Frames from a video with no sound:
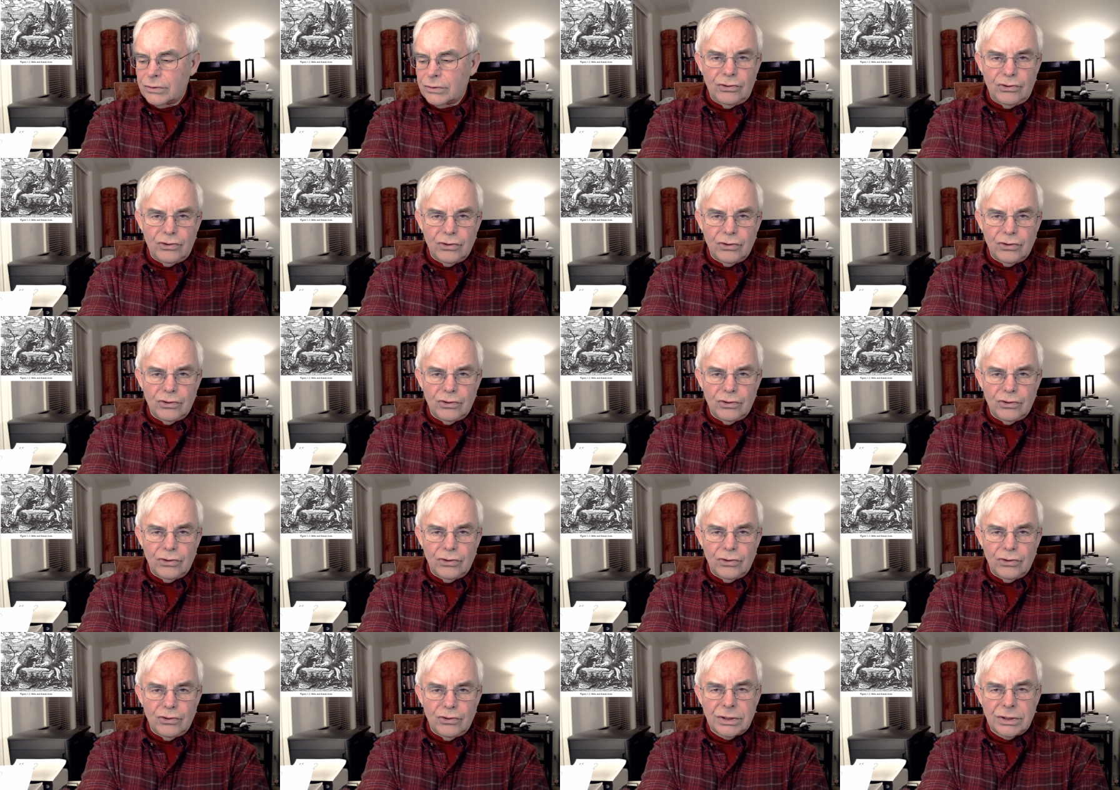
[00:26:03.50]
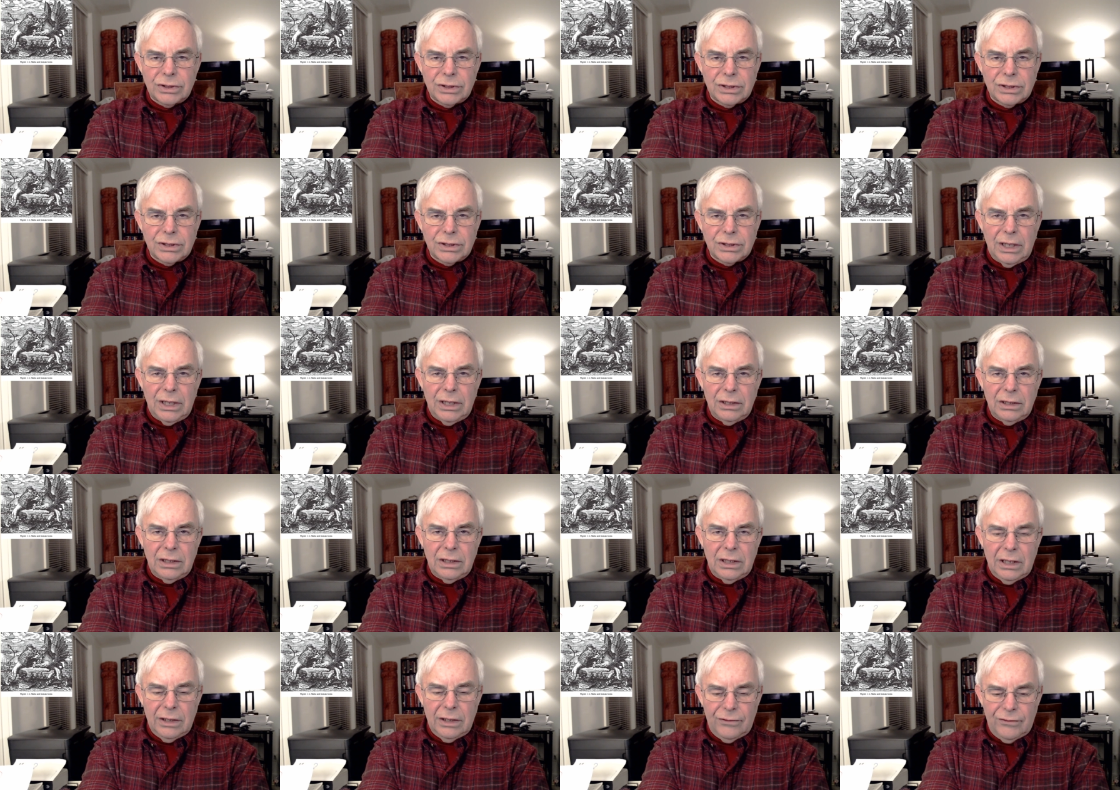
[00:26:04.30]
to join us in
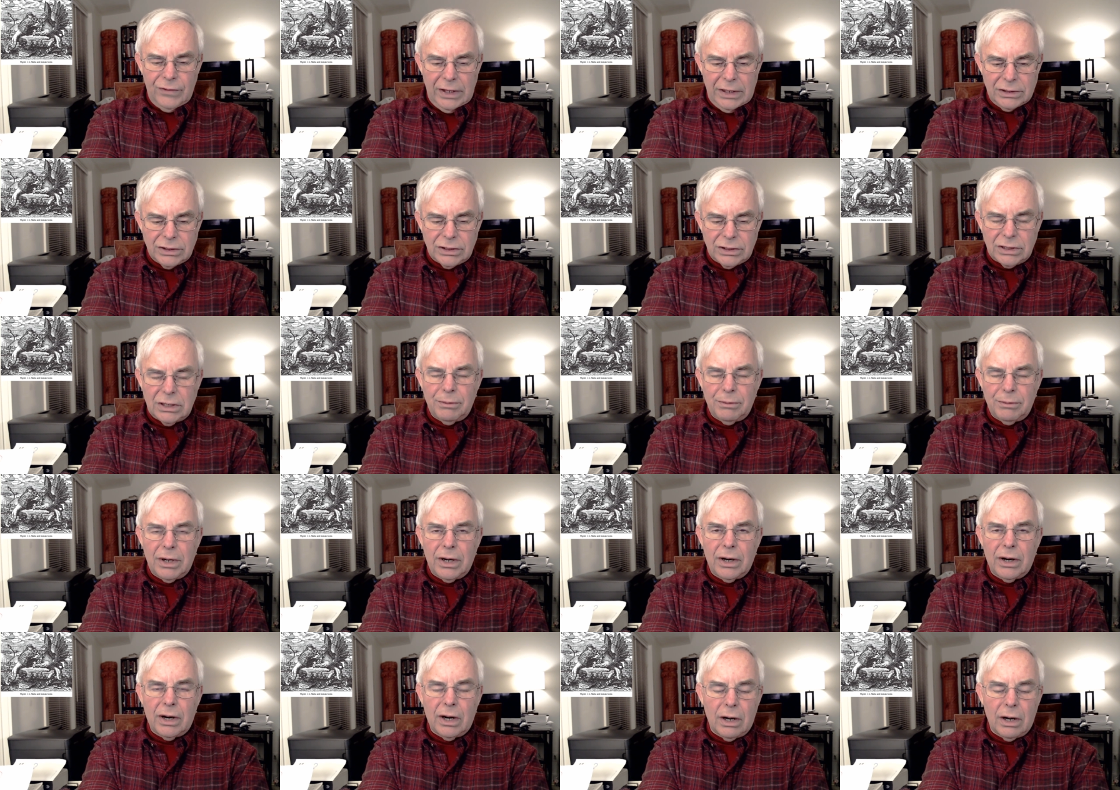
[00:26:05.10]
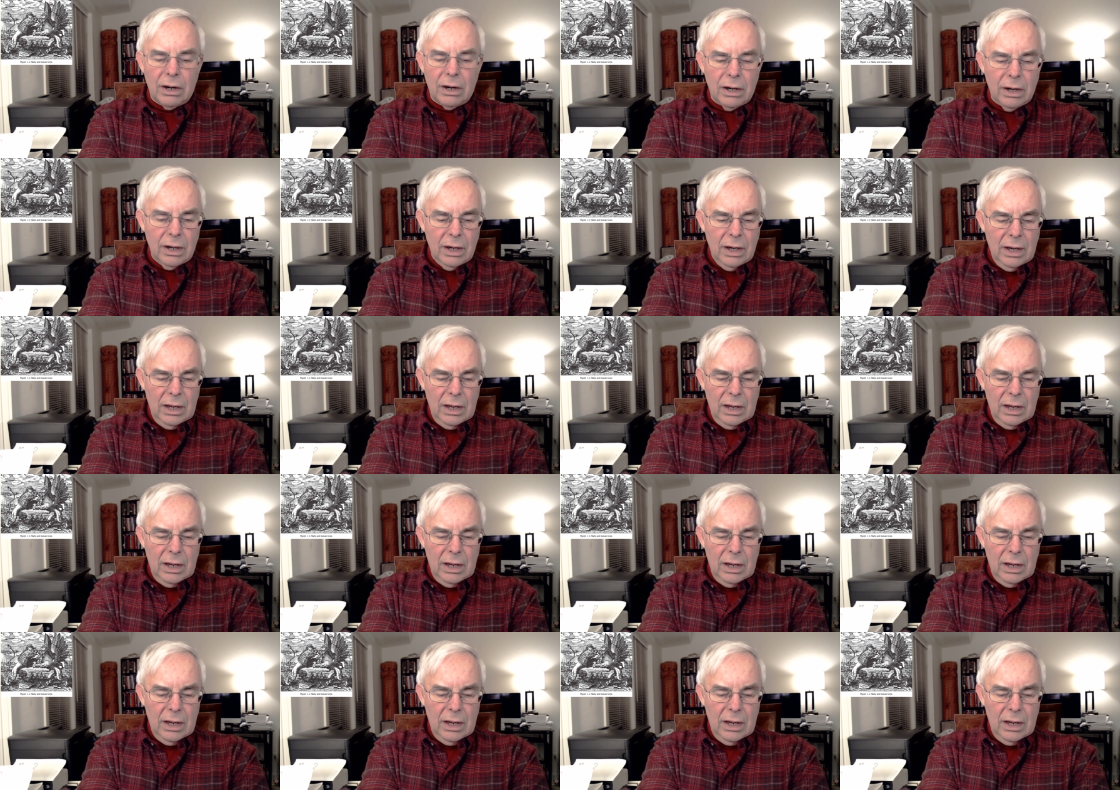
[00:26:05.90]
the advanced seminar,